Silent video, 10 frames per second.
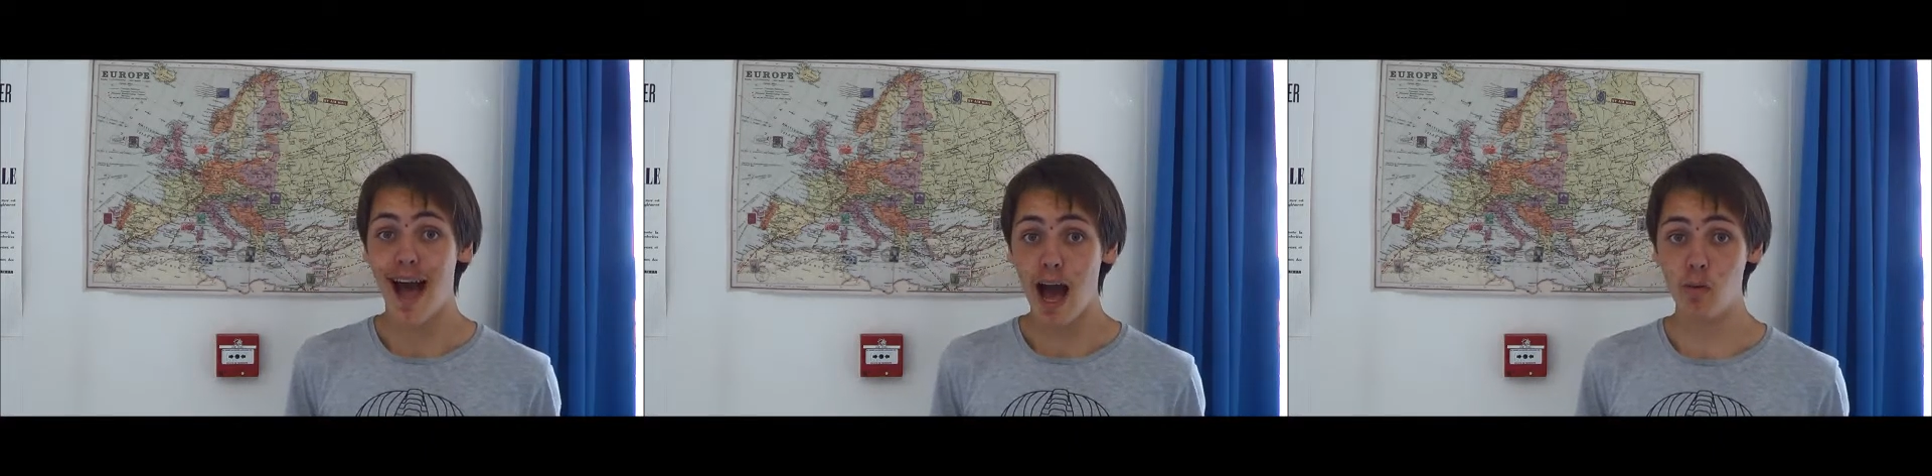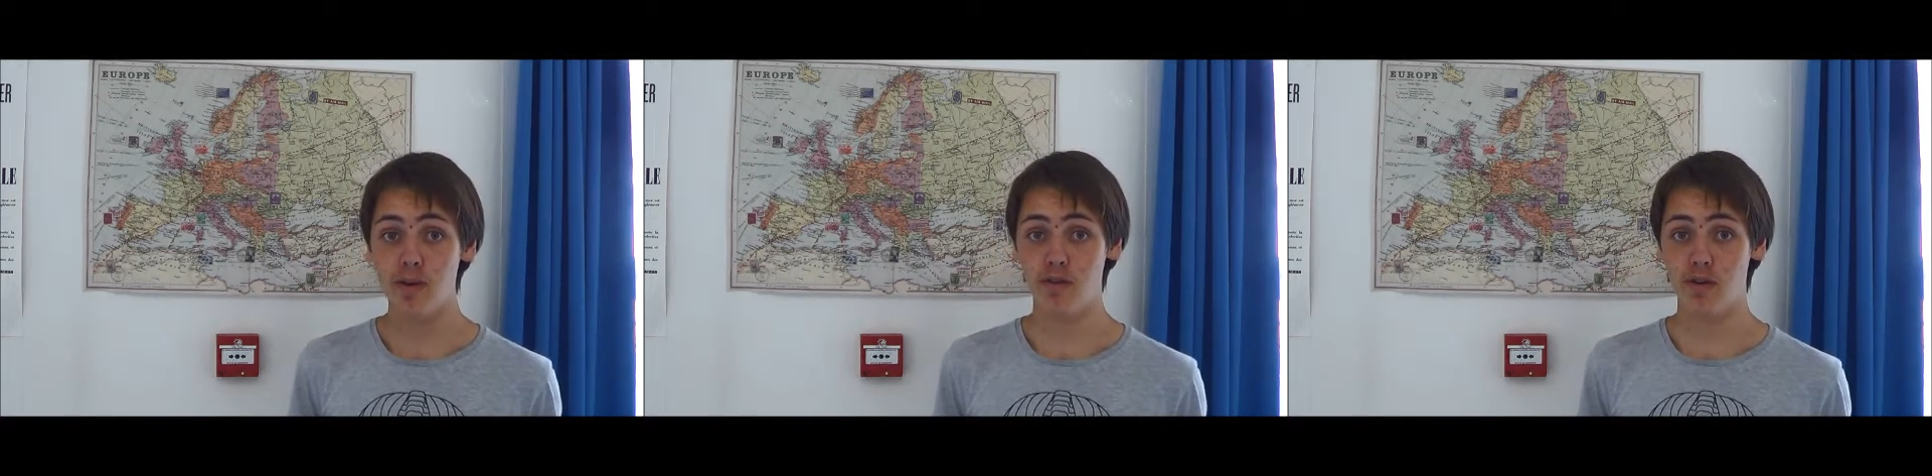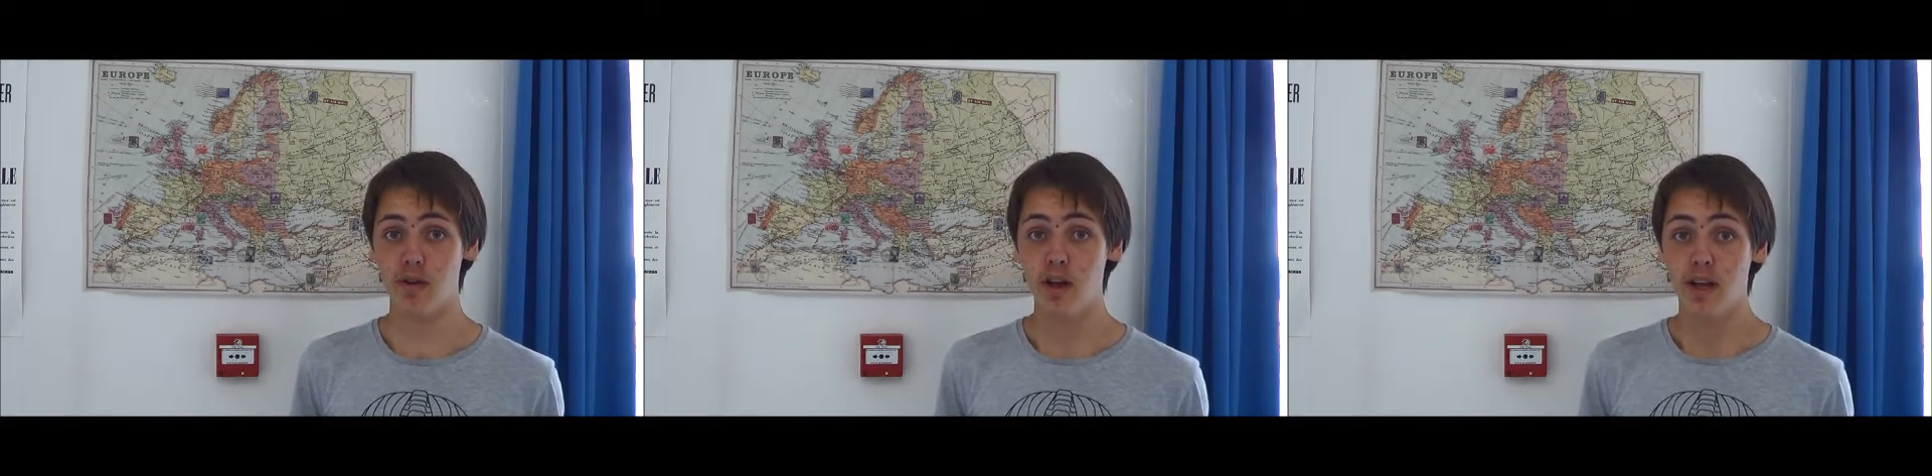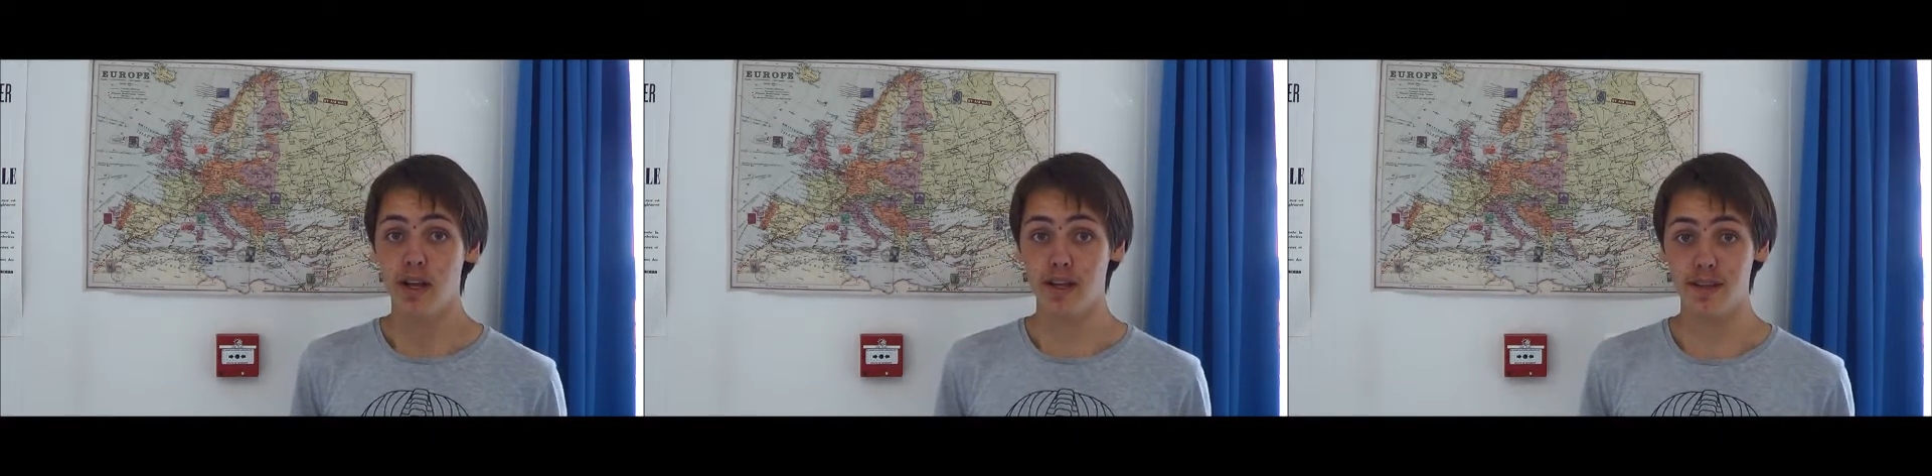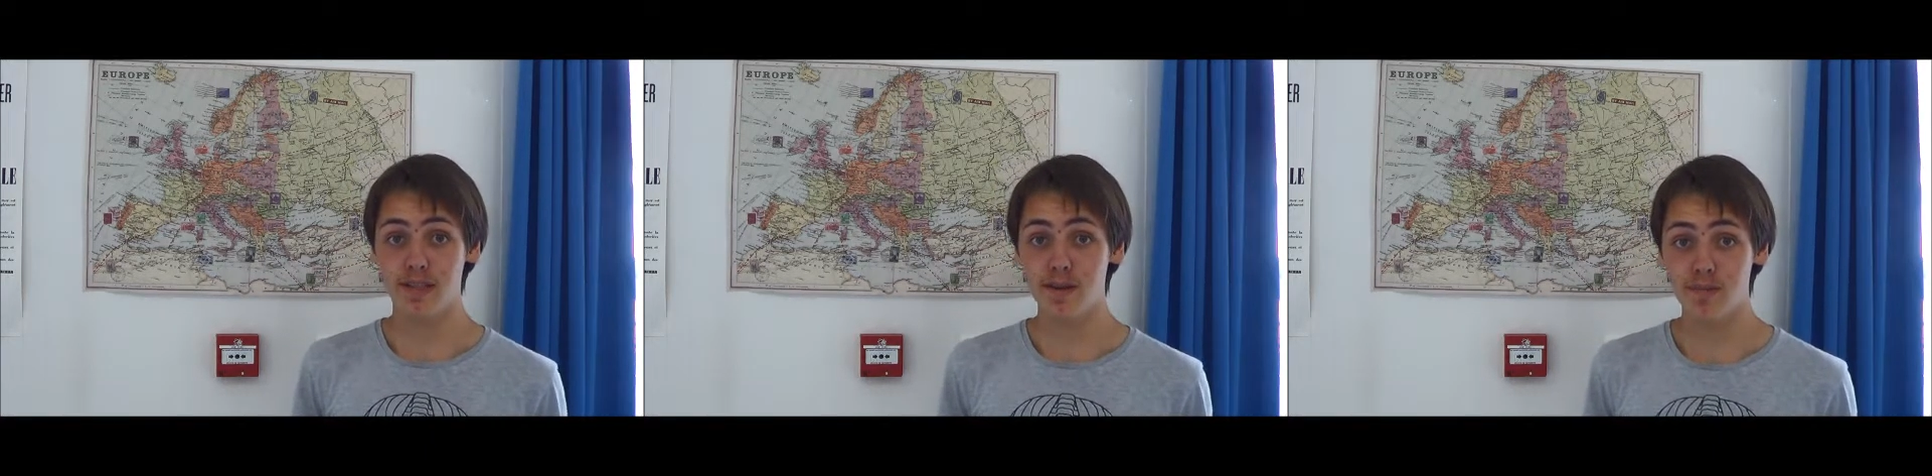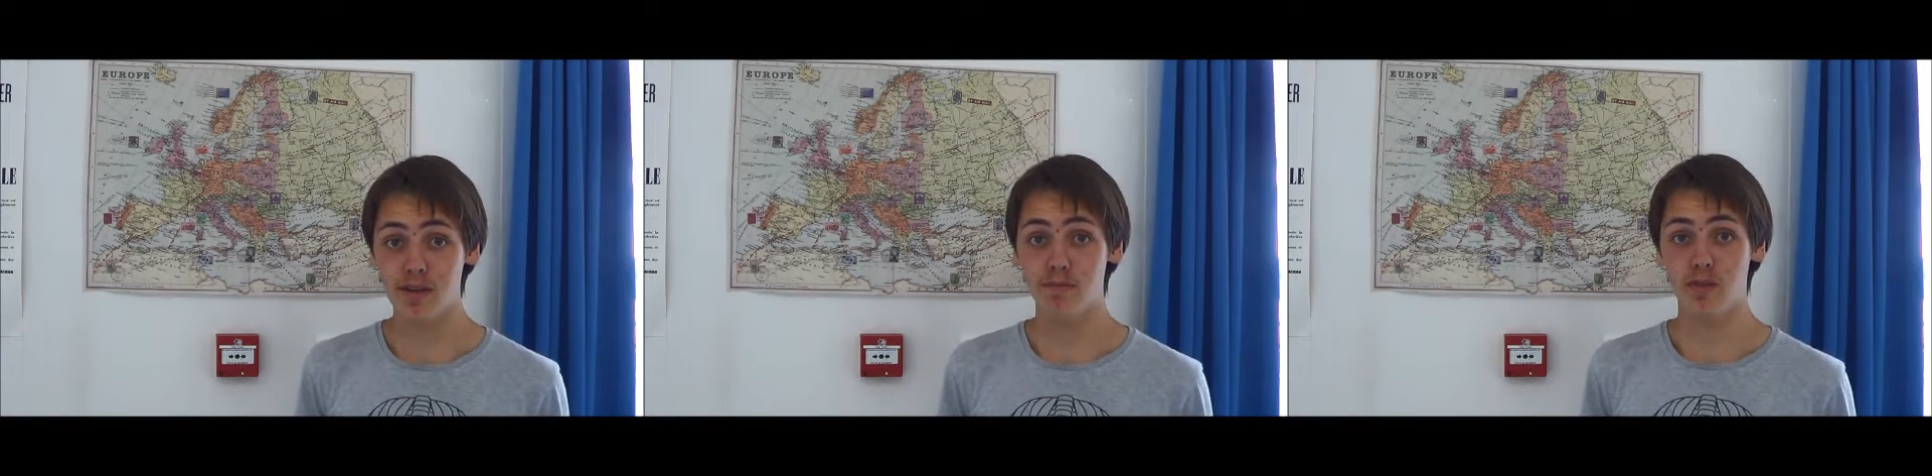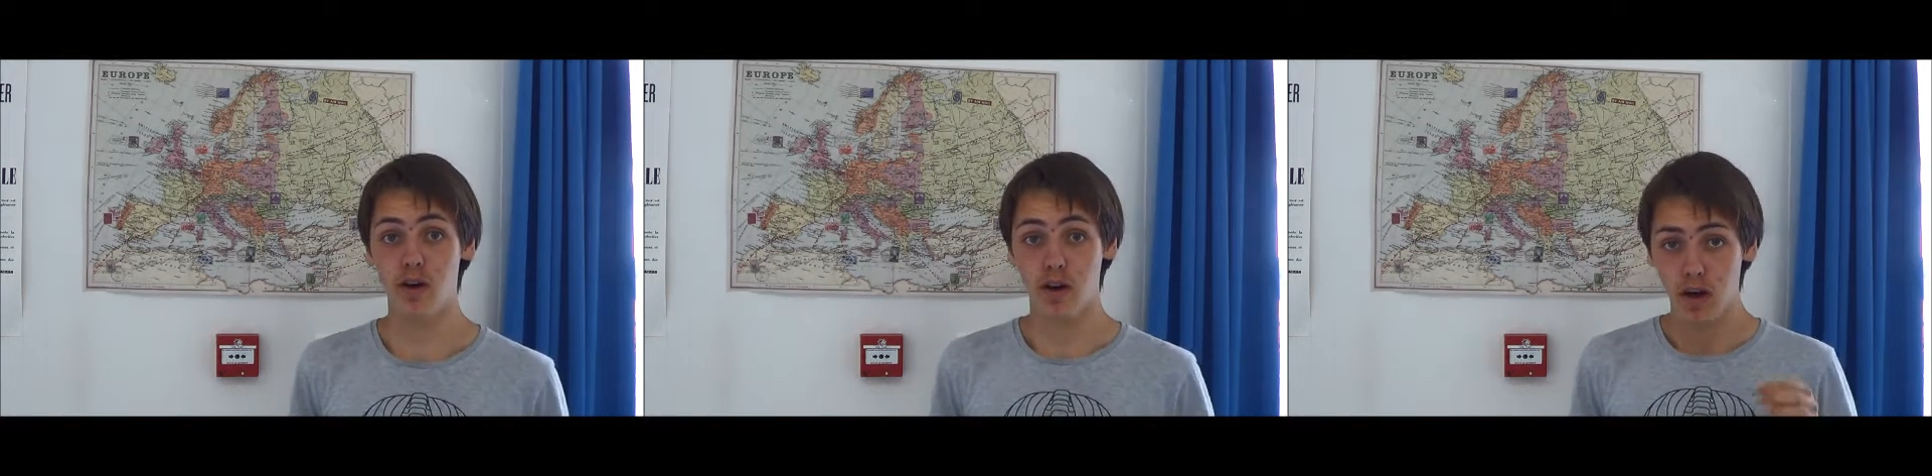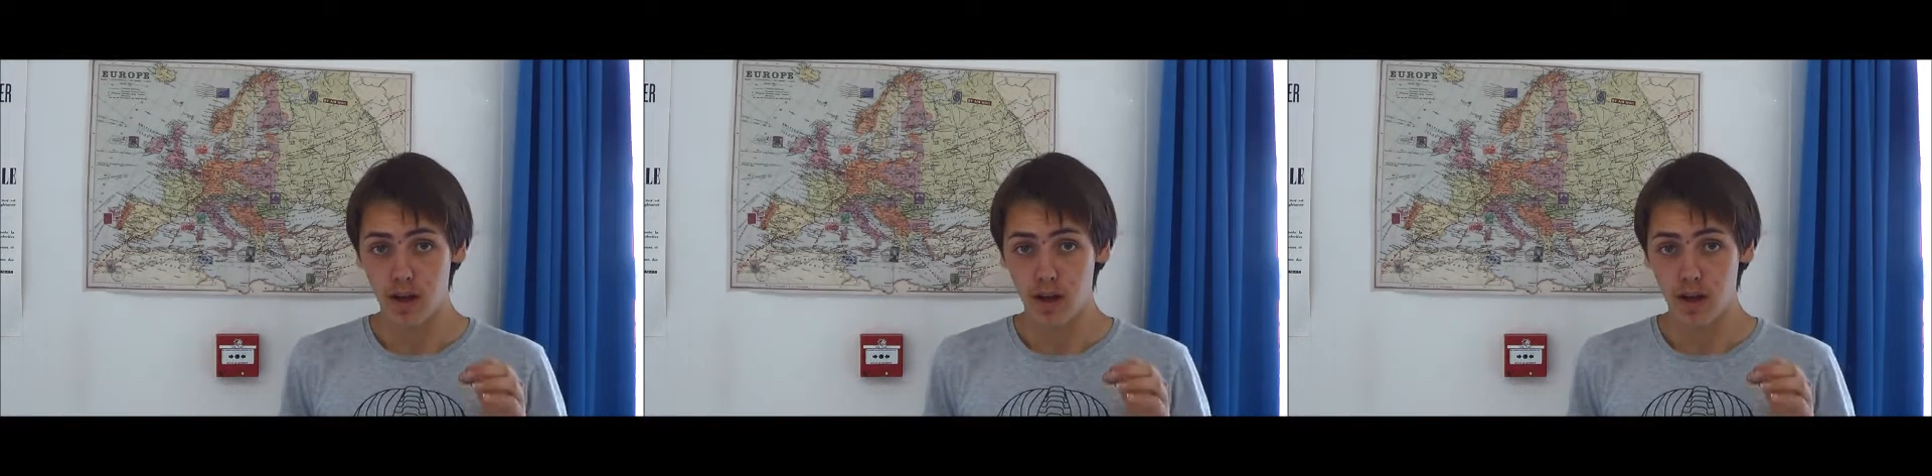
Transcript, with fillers: However, in September